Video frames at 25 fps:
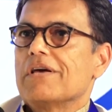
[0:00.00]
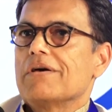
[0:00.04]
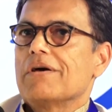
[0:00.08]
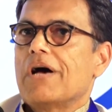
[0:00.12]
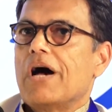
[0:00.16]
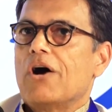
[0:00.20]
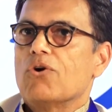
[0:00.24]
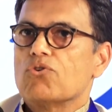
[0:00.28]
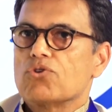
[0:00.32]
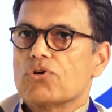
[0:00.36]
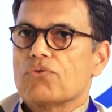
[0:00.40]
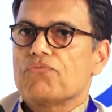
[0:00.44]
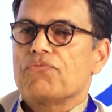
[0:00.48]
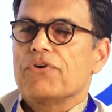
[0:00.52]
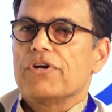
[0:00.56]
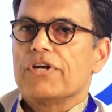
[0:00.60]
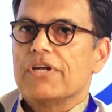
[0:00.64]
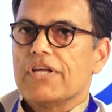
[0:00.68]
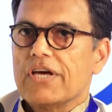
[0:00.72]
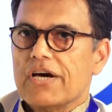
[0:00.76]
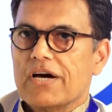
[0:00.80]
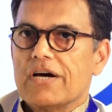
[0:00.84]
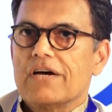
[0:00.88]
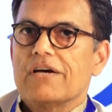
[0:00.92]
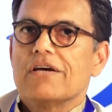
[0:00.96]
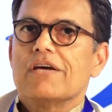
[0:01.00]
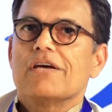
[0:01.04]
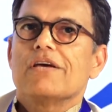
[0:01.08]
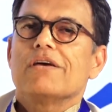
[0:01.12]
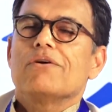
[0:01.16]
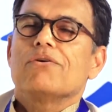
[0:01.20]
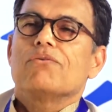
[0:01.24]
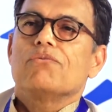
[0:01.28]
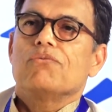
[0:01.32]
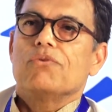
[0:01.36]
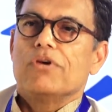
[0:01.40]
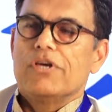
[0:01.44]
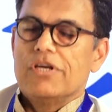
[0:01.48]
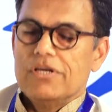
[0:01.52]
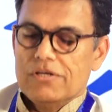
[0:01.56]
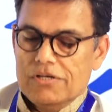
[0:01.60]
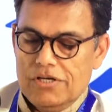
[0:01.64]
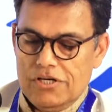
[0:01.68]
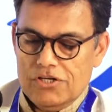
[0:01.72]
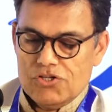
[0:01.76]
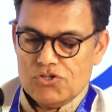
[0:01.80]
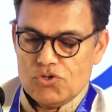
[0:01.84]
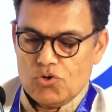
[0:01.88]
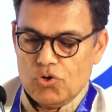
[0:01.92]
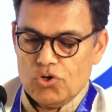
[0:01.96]
out of India
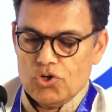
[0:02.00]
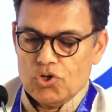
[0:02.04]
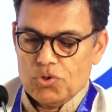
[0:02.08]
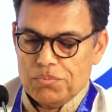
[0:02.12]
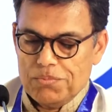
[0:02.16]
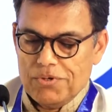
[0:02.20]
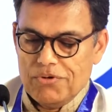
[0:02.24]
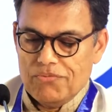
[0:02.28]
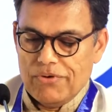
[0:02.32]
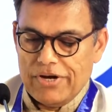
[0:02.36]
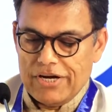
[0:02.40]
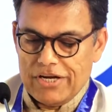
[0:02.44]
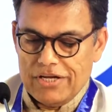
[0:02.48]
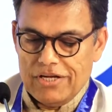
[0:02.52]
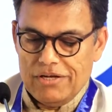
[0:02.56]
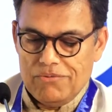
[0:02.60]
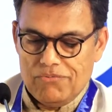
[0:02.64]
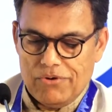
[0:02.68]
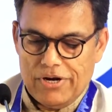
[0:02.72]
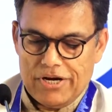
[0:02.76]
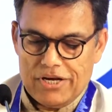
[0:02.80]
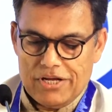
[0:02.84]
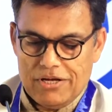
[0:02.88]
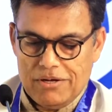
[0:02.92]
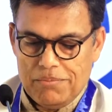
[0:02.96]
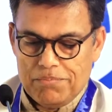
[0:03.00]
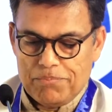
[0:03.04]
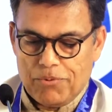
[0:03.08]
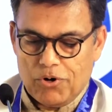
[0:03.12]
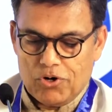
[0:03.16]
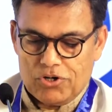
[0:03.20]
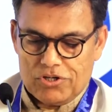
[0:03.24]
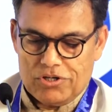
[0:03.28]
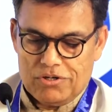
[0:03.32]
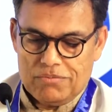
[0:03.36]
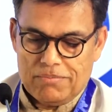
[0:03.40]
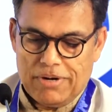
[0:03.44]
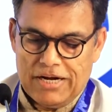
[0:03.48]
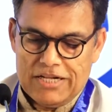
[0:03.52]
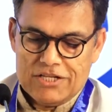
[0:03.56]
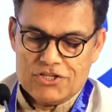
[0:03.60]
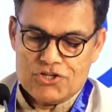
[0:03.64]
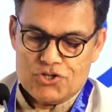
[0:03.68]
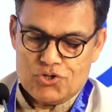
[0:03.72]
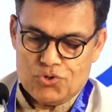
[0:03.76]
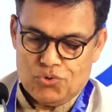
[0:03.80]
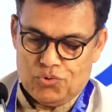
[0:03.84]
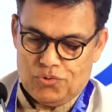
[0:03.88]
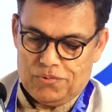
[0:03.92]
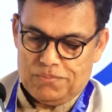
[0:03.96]
is going to be very, very important
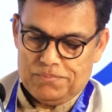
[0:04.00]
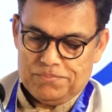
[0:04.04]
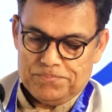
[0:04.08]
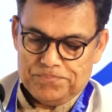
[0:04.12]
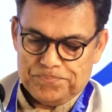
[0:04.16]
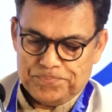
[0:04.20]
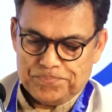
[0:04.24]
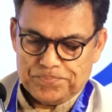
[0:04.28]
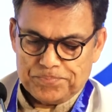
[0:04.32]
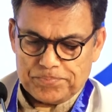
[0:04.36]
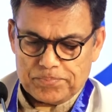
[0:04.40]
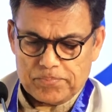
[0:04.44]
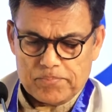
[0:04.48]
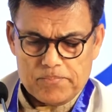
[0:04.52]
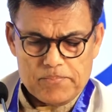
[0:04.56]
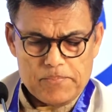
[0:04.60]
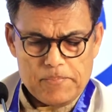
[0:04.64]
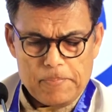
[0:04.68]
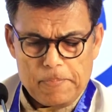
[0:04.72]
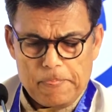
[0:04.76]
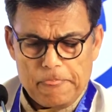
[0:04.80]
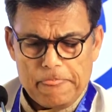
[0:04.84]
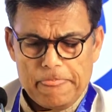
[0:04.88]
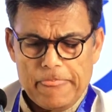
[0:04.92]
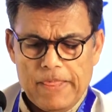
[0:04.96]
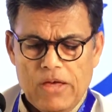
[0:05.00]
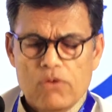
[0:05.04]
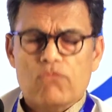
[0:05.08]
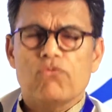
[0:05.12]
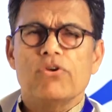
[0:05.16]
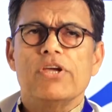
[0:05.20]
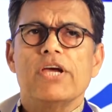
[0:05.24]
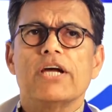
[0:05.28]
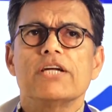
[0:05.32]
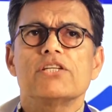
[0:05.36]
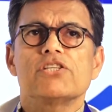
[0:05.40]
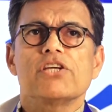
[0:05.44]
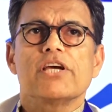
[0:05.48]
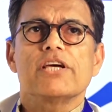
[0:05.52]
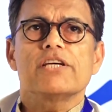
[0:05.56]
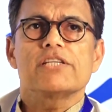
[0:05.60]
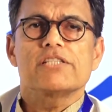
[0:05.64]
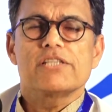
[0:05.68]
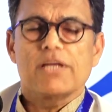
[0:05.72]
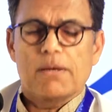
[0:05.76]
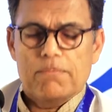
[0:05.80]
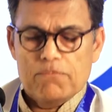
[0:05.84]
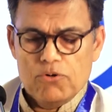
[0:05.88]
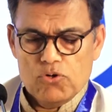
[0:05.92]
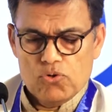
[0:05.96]
milestone. We at
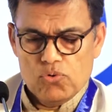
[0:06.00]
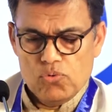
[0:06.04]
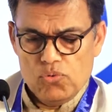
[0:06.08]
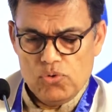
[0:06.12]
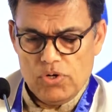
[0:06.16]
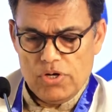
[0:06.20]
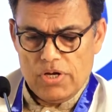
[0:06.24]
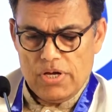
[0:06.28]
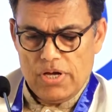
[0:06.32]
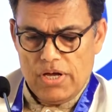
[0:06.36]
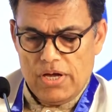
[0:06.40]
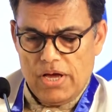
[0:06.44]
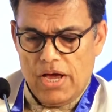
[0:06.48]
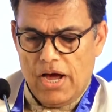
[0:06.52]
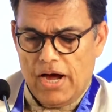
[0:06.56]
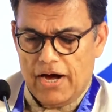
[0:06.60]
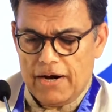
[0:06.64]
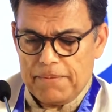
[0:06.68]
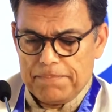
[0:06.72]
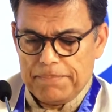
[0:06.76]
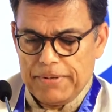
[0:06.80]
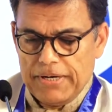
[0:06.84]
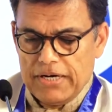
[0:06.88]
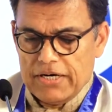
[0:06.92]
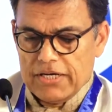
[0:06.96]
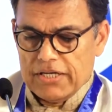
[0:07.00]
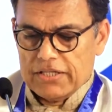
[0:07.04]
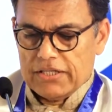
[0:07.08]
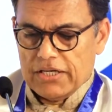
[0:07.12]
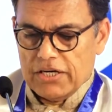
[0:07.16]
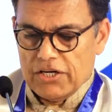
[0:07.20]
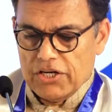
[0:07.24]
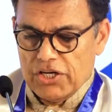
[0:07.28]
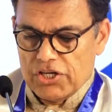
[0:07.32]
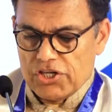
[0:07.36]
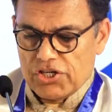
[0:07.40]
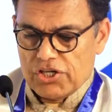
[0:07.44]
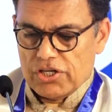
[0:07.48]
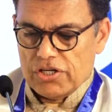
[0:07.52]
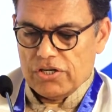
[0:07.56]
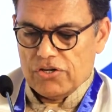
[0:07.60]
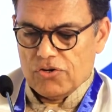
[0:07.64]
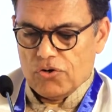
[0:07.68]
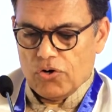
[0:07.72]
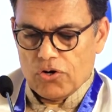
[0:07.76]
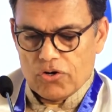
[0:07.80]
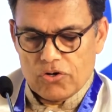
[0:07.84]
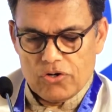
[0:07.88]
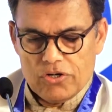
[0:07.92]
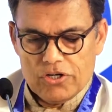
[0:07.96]
JSW are building the nation
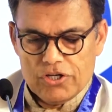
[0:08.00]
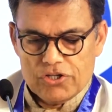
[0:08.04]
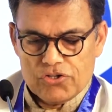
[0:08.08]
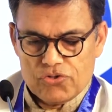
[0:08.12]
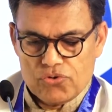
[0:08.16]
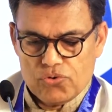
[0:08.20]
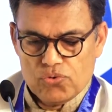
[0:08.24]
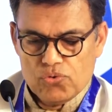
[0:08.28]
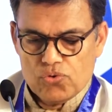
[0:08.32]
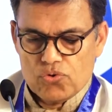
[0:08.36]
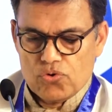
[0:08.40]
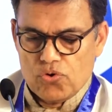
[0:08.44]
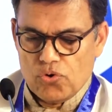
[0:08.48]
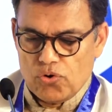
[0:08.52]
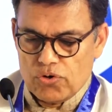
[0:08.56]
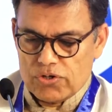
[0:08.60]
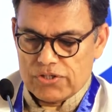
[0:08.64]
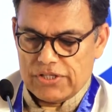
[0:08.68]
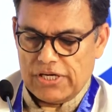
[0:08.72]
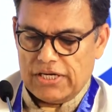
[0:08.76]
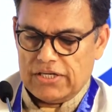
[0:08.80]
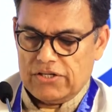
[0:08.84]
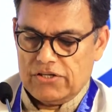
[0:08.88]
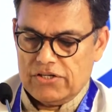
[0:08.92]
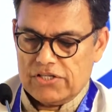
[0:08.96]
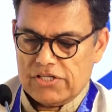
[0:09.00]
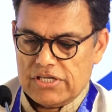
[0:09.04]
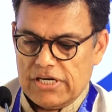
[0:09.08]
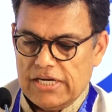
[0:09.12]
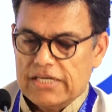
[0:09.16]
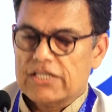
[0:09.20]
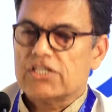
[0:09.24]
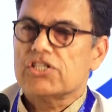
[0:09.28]
not only through core sectors like